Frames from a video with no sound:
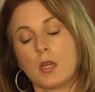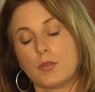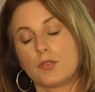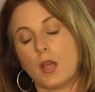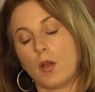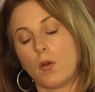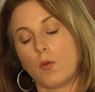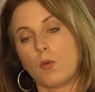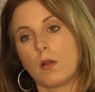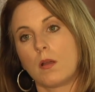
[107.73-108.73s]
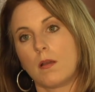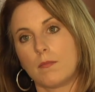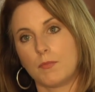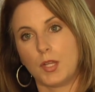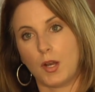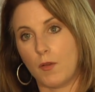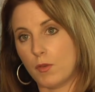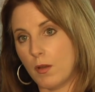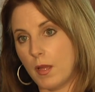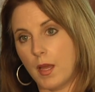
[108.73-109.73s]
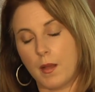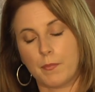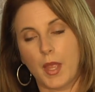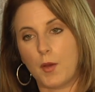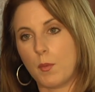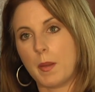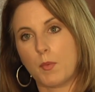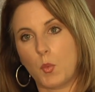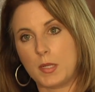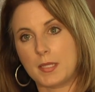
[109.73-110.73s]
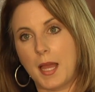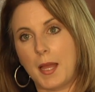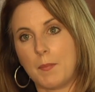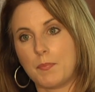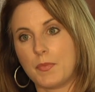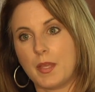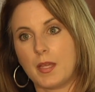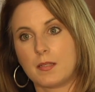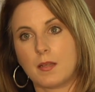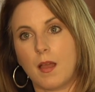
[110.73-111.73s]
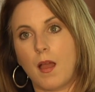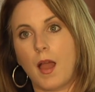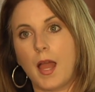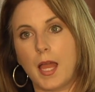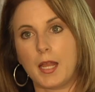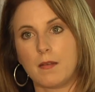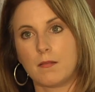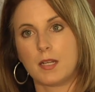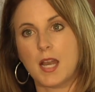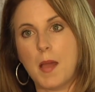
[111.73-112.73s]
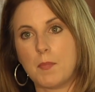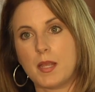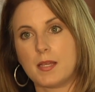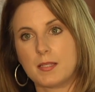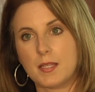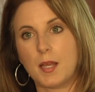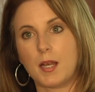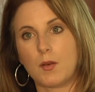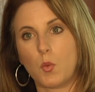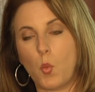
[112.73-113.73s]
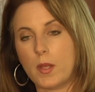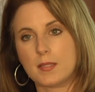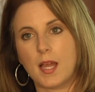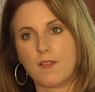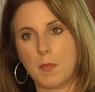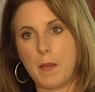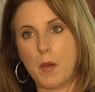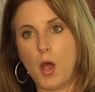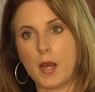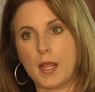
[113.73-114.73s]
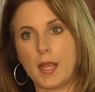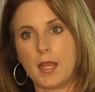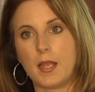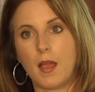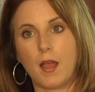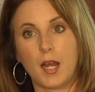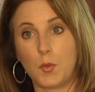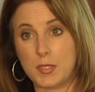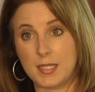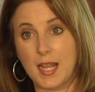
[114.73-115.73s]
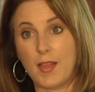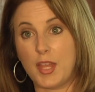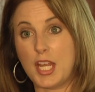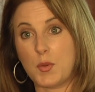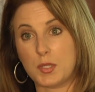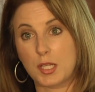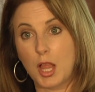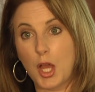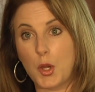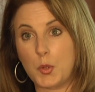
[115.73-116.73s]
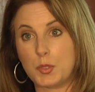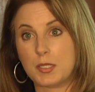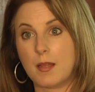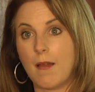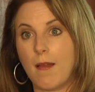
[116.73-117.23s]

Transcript: So, I remember one time that I had numbness in one side of my body, and it was a day that he was closed,